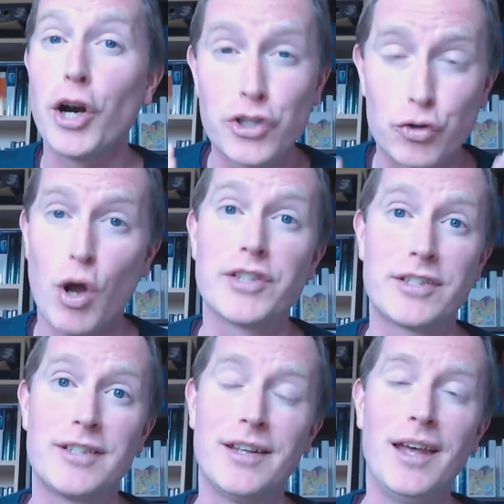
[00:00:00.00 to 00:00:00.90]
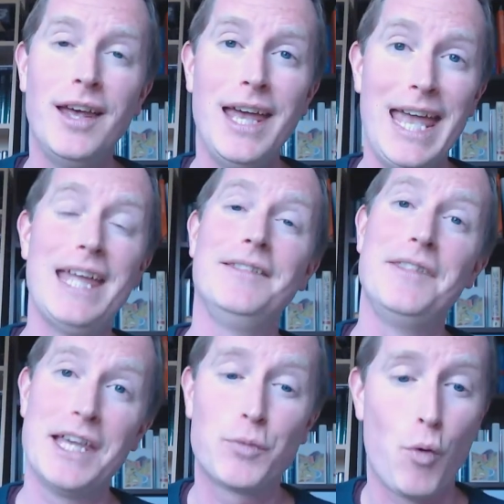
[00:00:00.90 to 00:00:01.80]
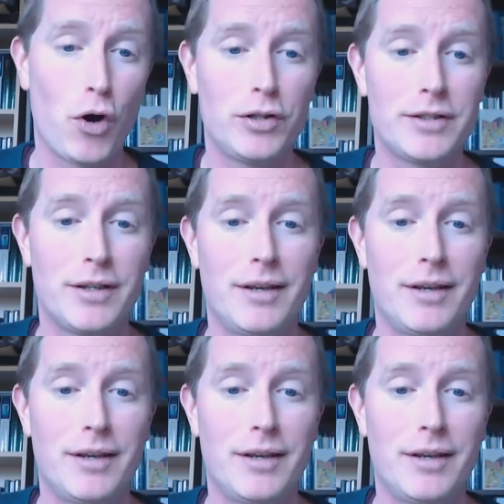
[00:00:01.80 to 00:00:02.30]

trust in this world.